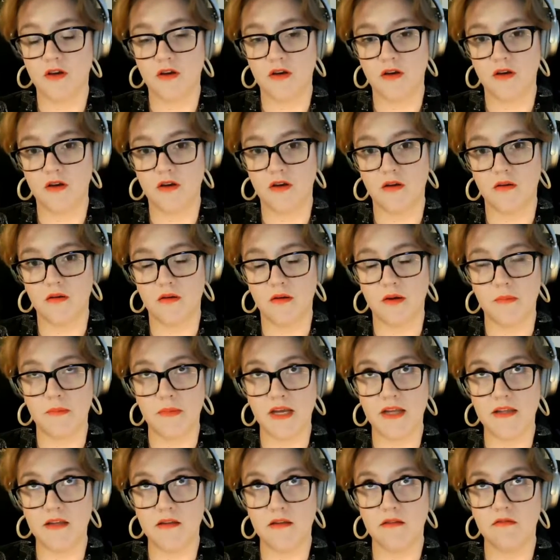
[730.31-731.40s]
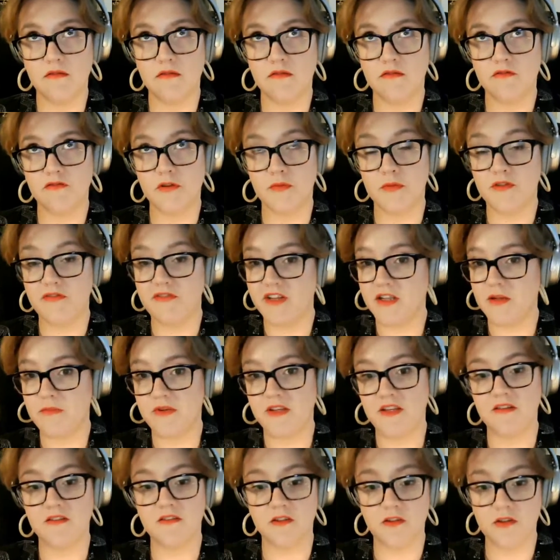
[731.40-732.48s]
a man from the
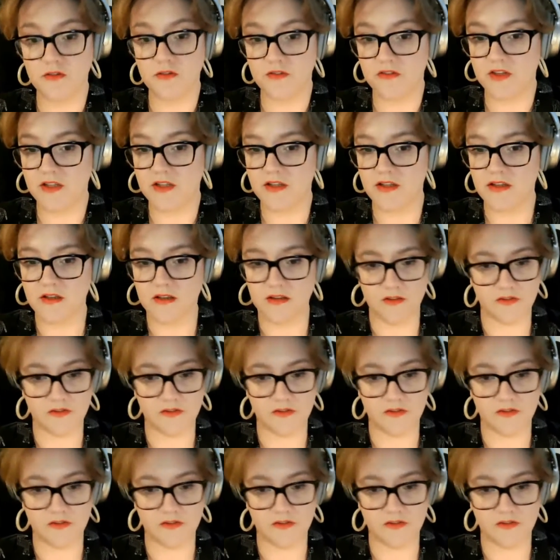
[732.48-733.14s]
Philippines in New Zealand.